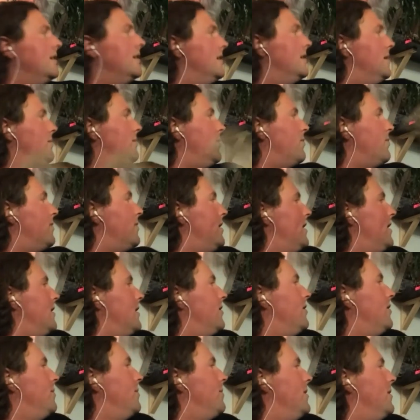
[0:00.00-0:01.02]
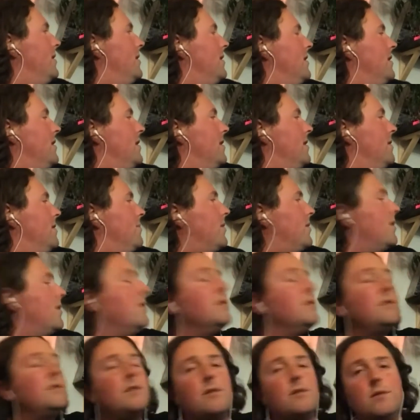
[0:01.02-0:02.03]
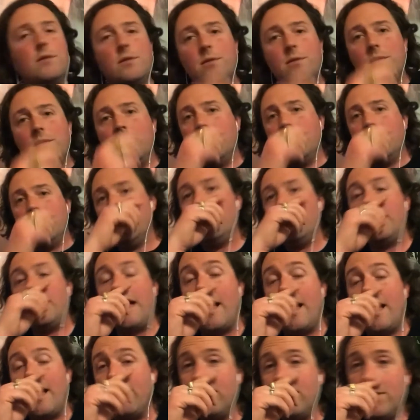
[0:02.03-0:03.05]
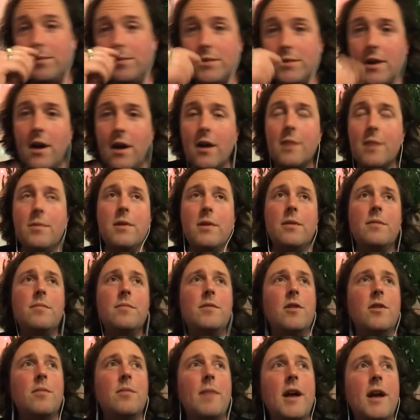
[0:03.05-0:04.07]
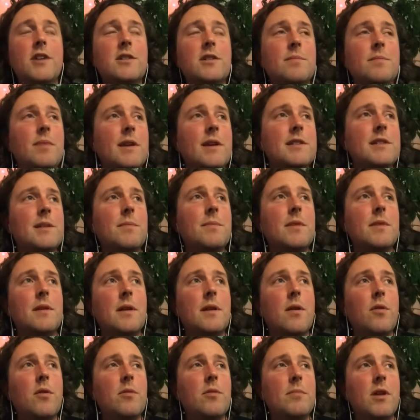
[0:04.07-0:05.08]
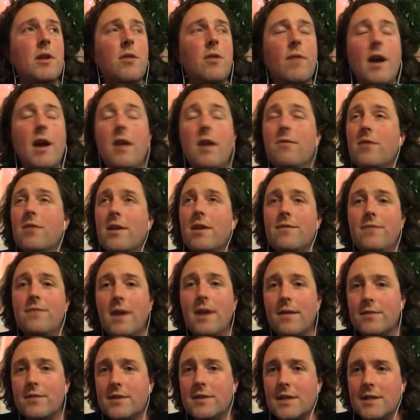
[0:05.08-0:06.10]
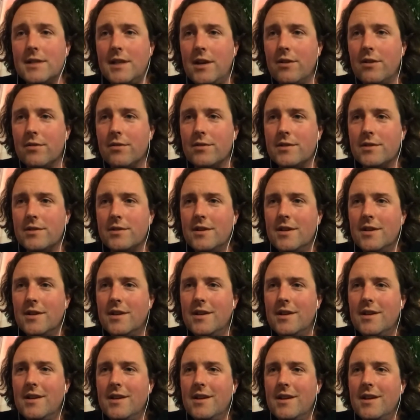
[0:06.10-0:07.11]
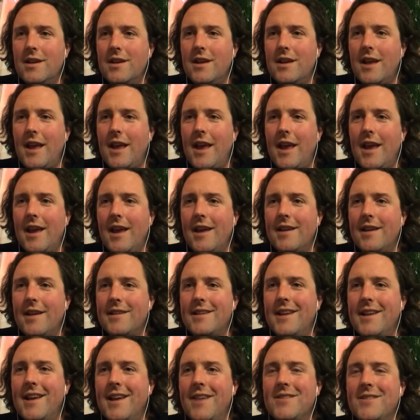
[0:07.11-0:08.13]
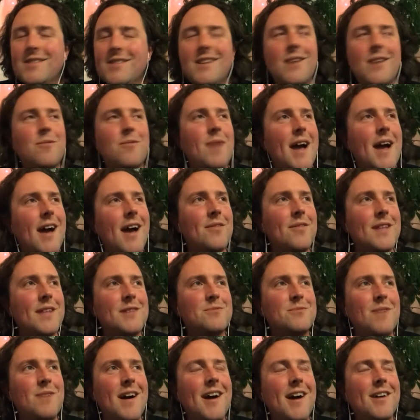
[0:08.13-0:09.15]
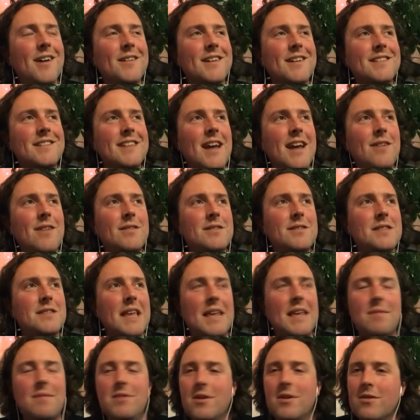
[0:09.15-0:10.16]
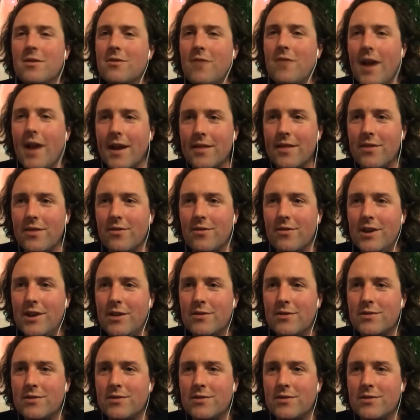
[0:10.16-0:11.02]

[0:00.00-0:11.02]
be reading them, but also having them talk about Magic being something that had only been around for like 5 or 6 years. And I'm just like, wow, that's wild. Because now it's like, cracking 30 years